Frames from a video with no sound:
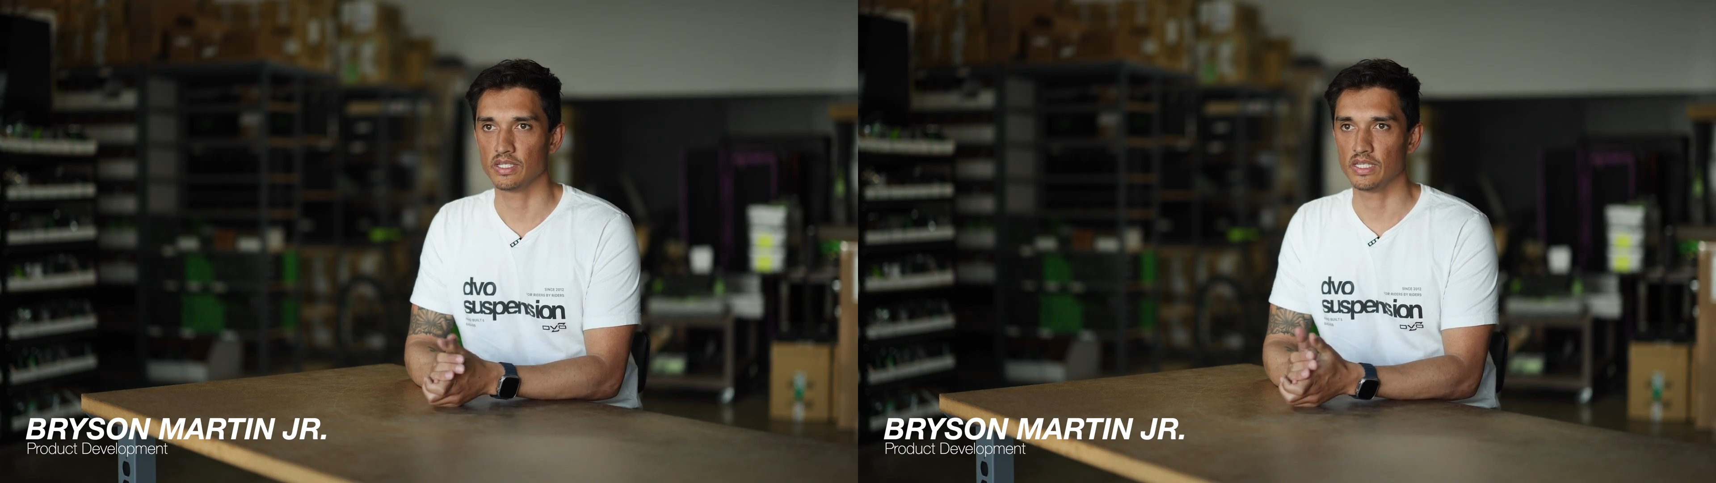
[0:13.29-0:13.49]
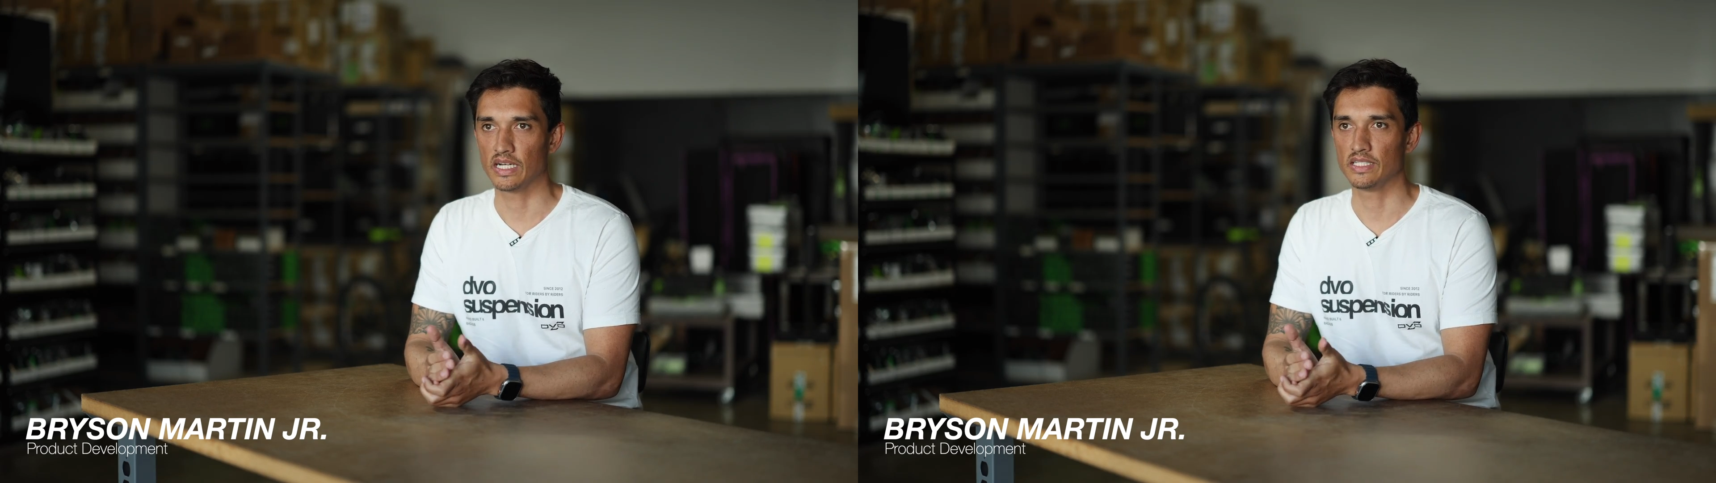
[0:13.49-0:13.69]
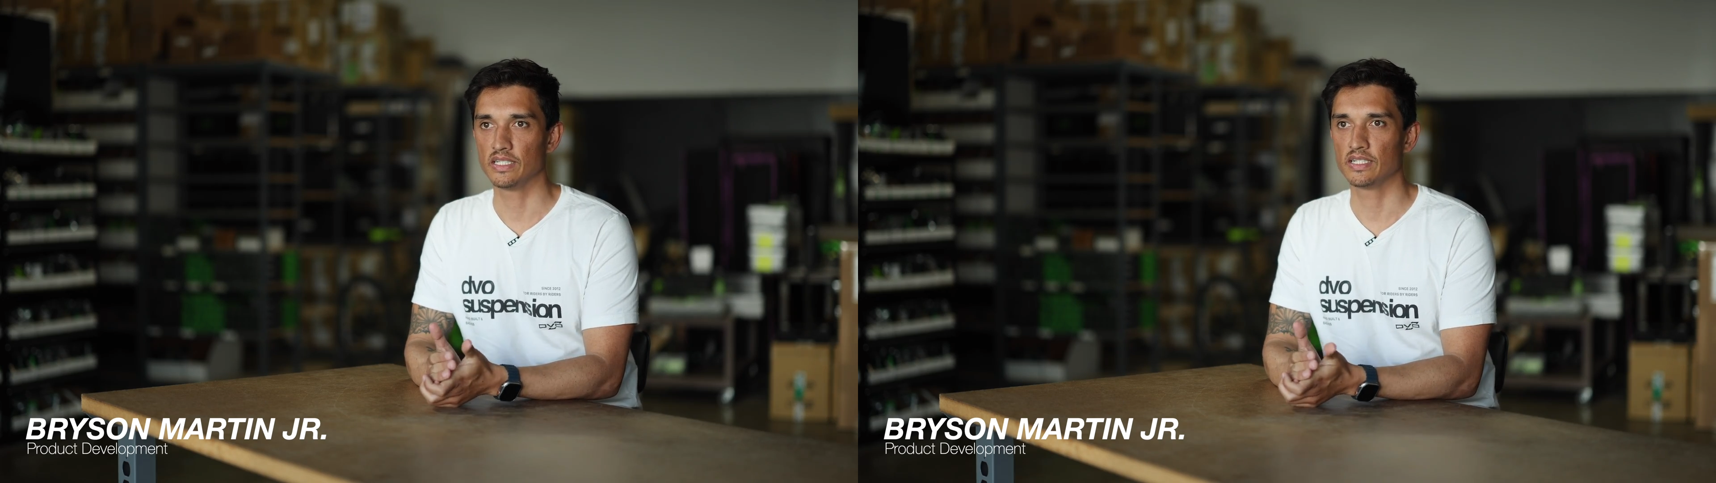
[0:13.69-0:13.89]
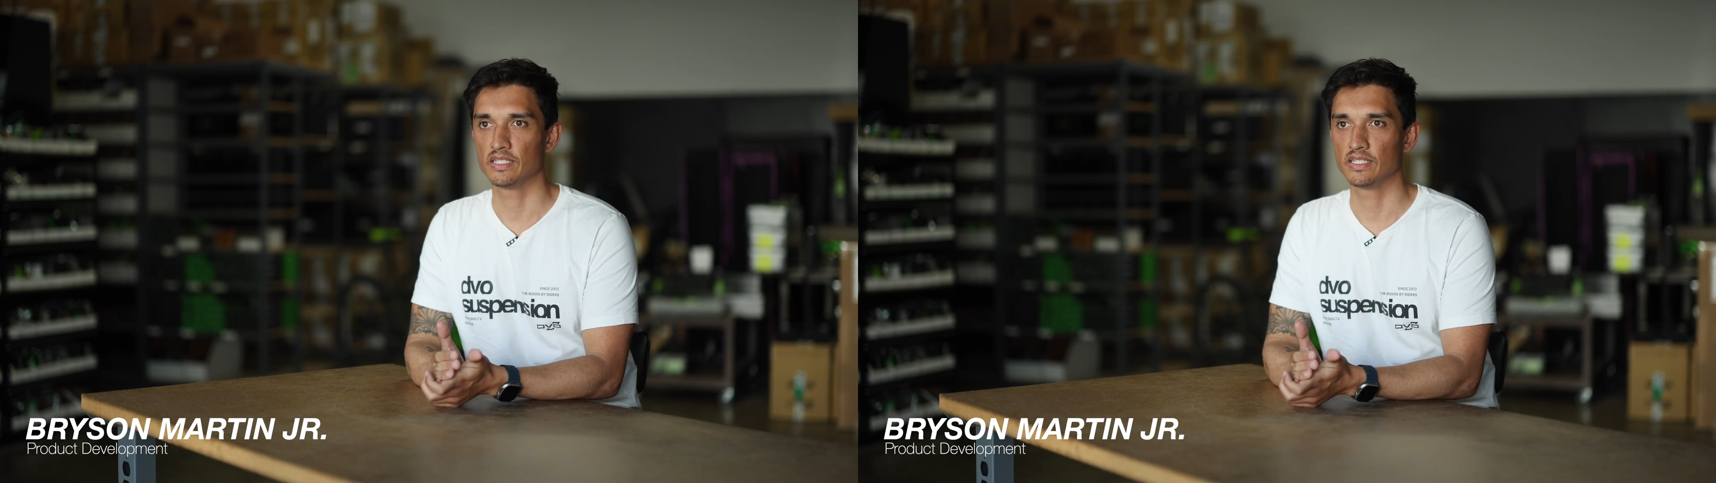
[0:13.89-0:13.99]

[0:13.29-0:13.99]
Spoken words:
the idea